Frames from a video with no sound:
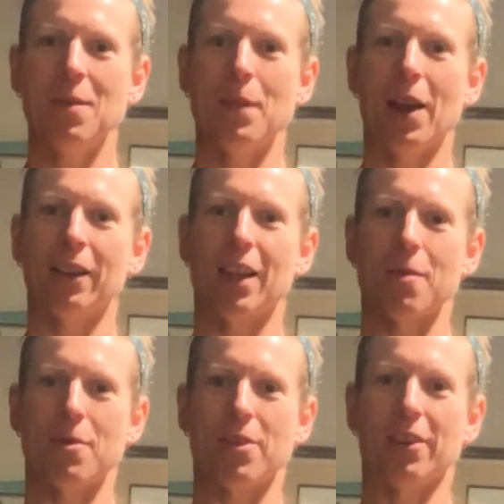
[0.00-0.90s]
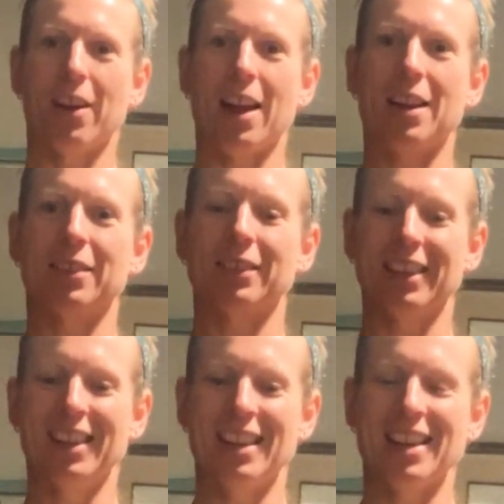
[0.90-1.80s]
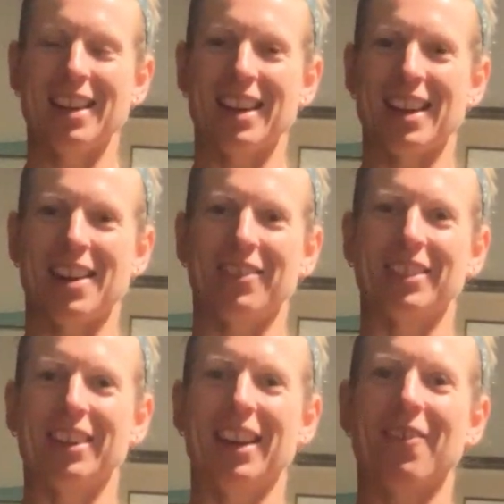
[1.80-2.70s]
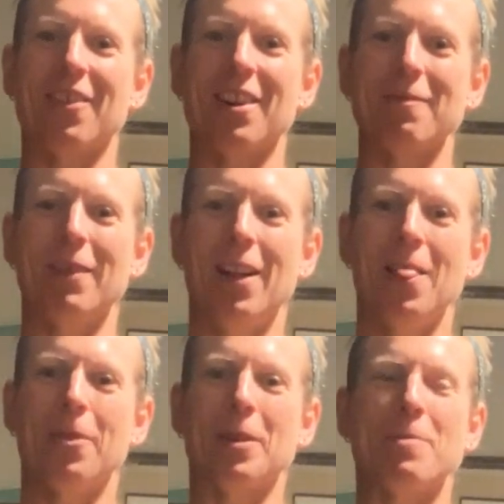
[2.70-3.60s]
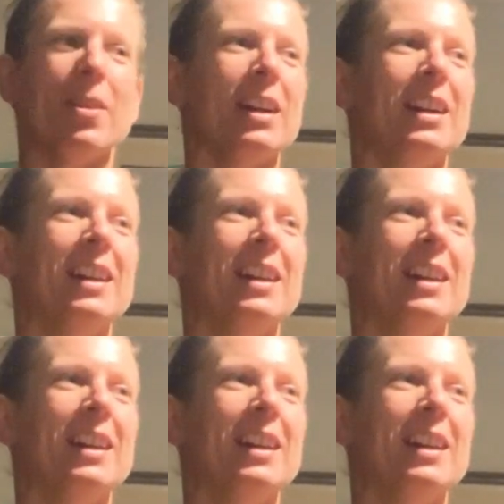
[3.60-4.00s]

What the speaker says: parallel with the ground. Good, now we're starting to get warm. 3 more.